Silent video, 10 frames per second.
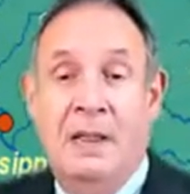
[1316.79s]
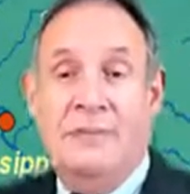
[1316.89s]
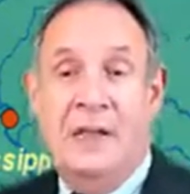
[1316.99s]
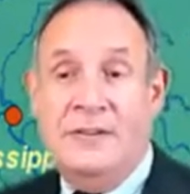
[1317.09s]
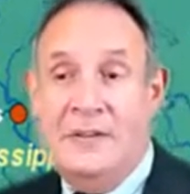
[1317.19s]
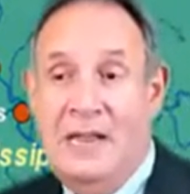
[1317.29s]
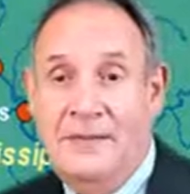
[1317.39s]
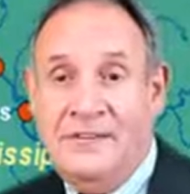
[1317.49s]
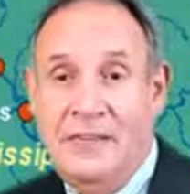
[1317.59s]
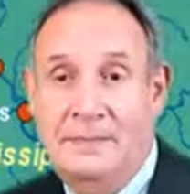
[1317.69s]
They also
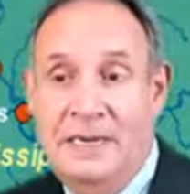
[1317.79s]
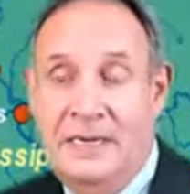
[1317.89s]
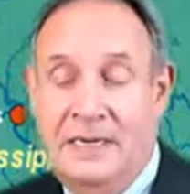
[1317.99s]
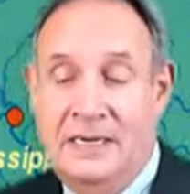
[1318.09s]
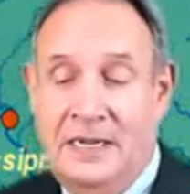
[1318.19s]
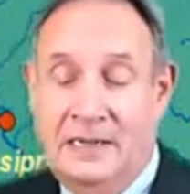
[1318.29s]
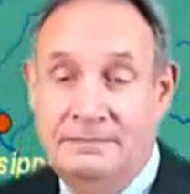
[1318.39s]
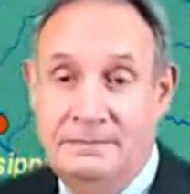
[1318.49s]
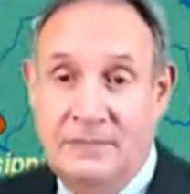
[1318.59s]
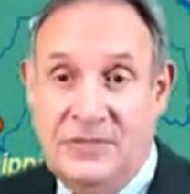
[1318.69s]
have some in,
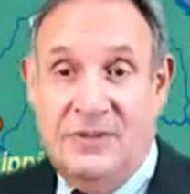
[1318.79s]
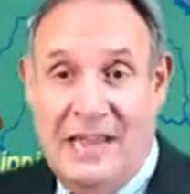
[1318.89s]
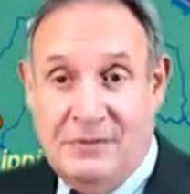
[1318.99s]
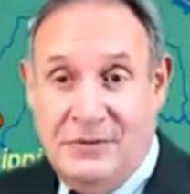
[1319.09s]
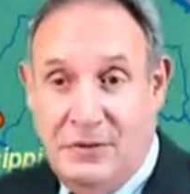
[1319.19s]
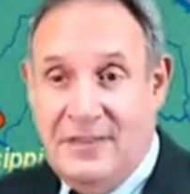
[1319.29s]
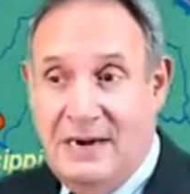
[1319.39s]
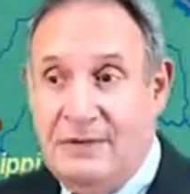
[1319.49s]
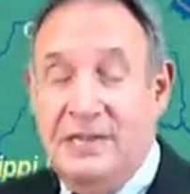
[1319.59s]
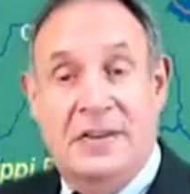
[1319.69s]
so that was North
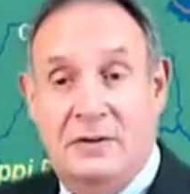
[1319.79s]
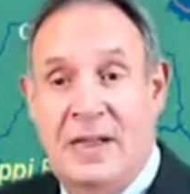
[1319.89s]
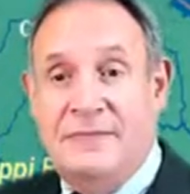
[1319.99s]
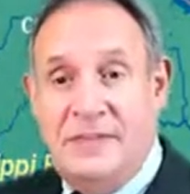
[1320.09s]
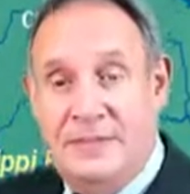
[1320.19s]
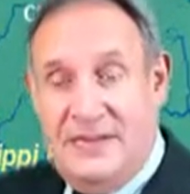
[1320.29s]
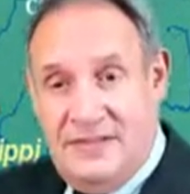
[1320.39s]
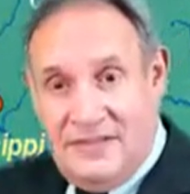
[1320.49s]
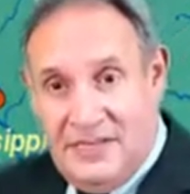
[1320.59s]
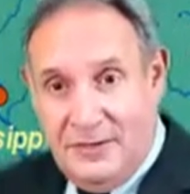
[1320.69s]
Africa. They do have some in
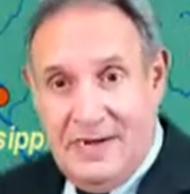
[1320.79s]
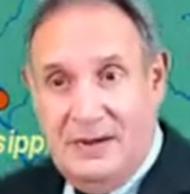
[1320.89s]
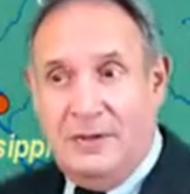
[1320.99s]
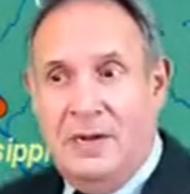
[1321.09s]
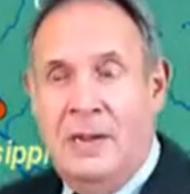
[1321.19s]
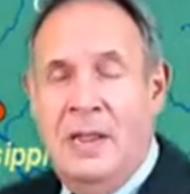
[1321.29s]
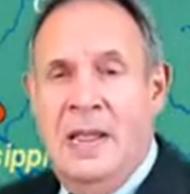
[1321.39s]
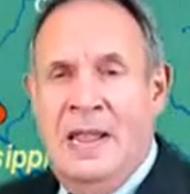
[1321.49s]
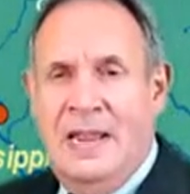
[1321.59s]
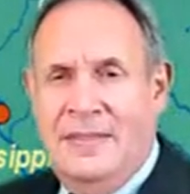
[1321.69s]
Southern Africa,
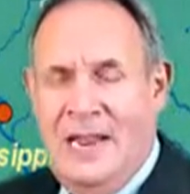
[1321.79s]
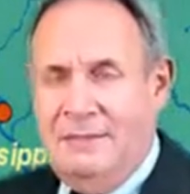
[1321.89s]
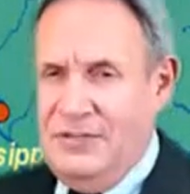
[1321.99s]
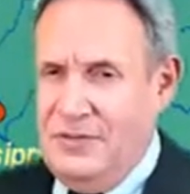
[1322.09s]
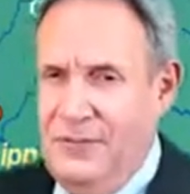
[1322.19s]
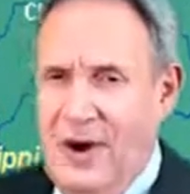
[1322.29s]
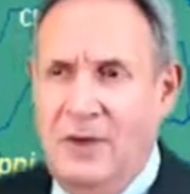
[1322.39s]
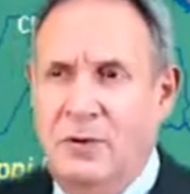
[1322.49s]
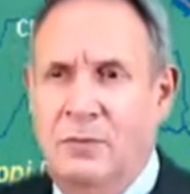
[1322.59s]
and they have a safari one,